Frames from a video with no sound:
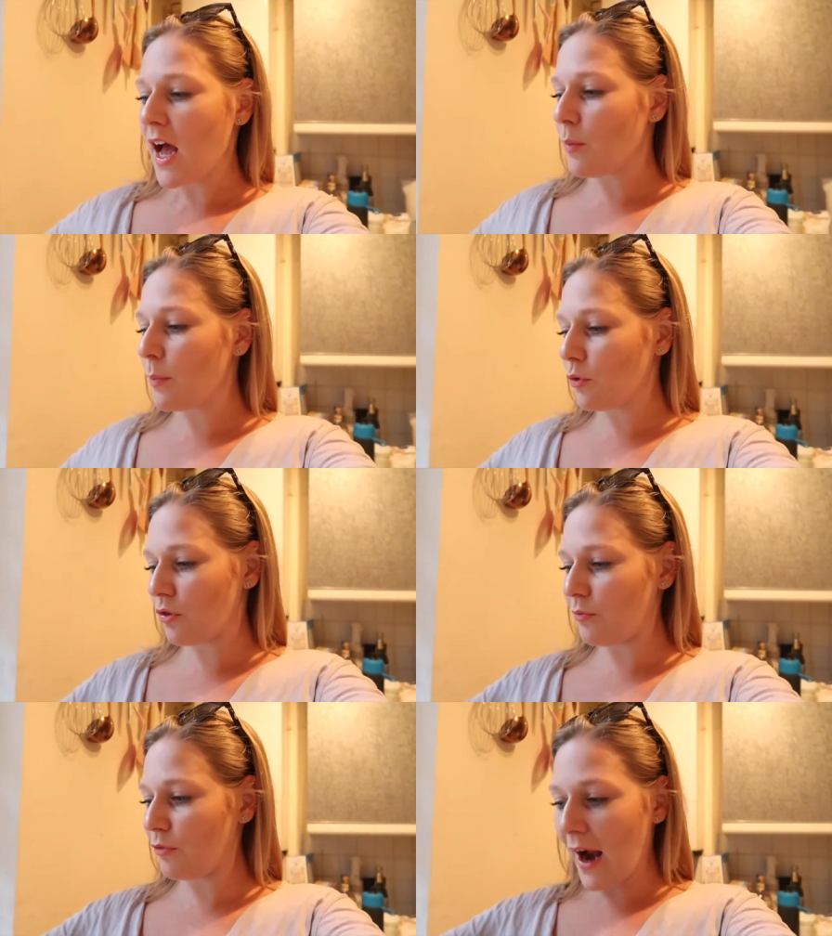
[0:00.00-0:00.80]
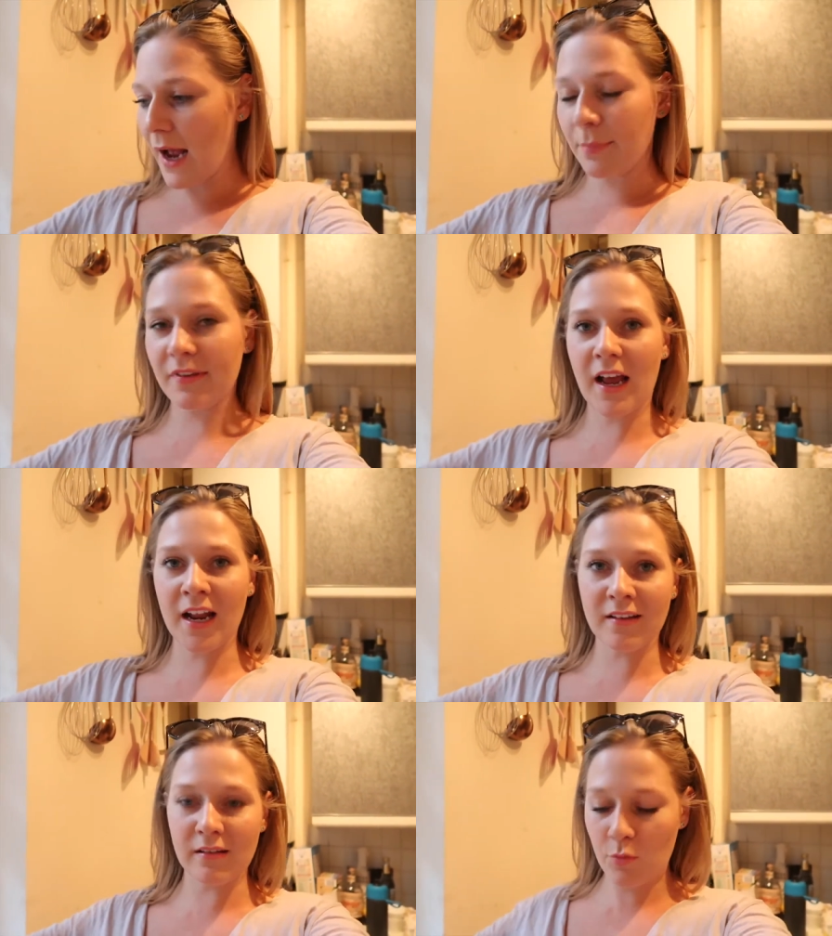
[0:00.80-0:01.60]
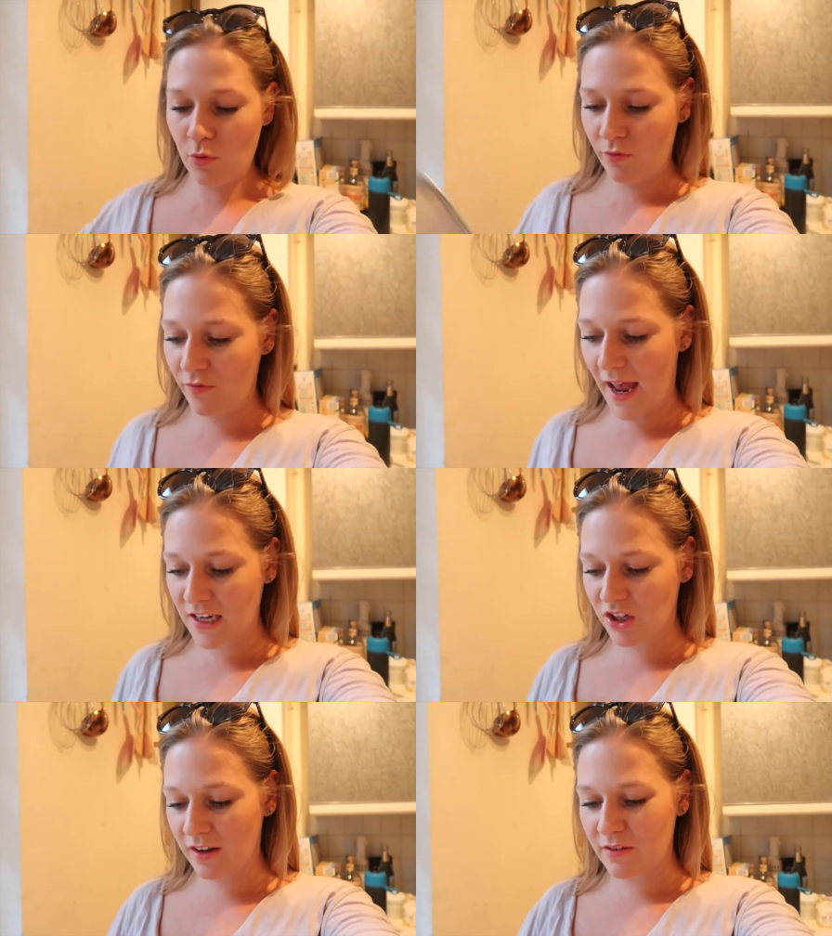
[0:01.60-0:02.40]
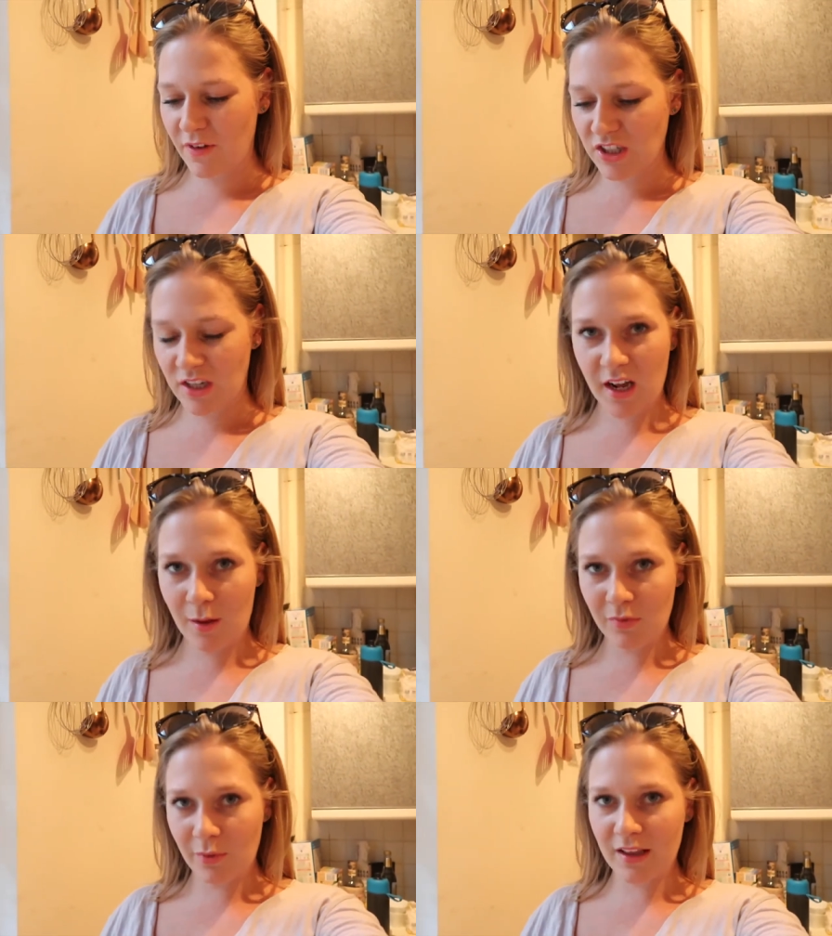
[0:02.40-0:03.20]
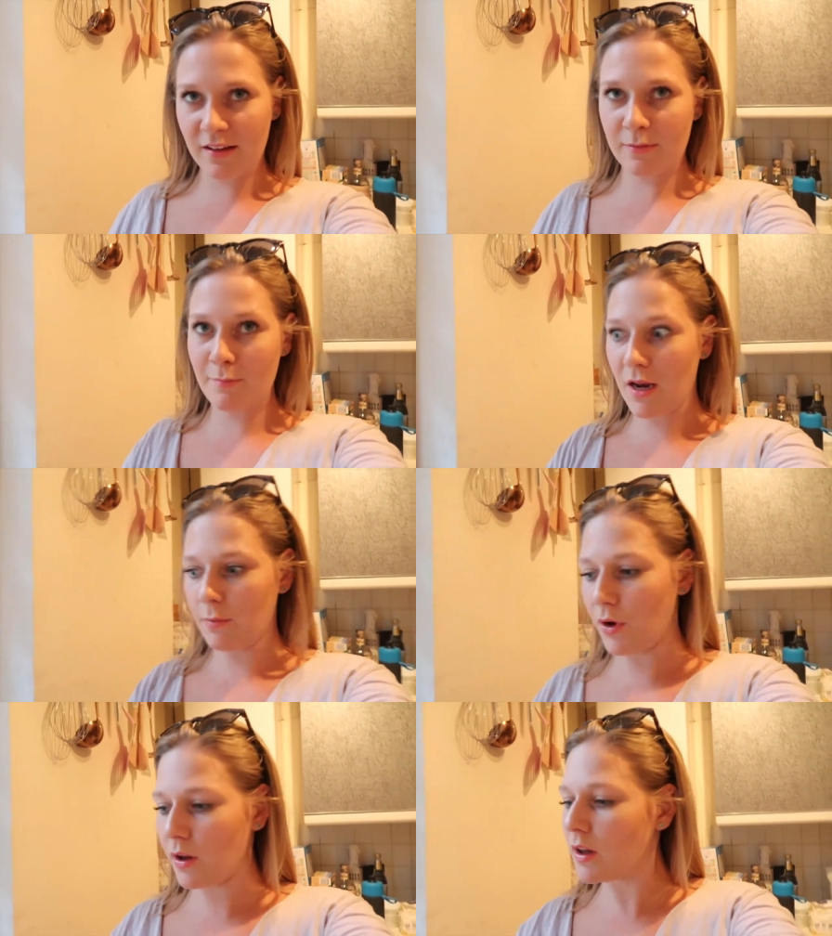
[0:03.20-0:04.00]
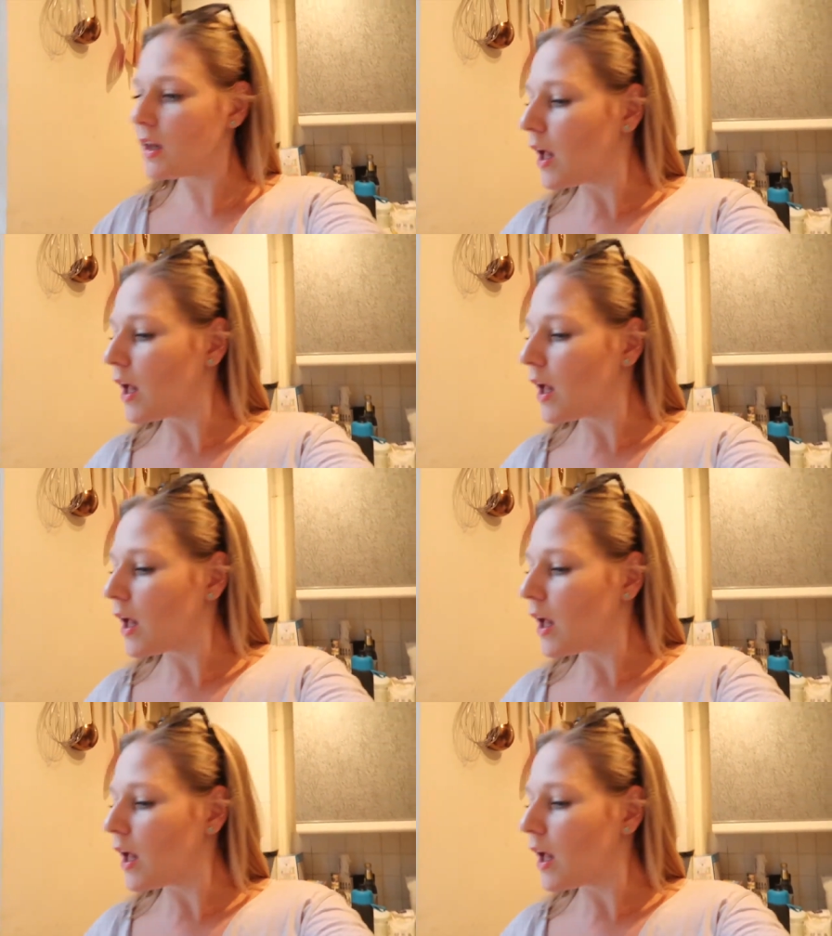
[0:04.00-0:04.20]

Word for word: And we bought some wraps and some more veg because the veg that it comes with is minimal.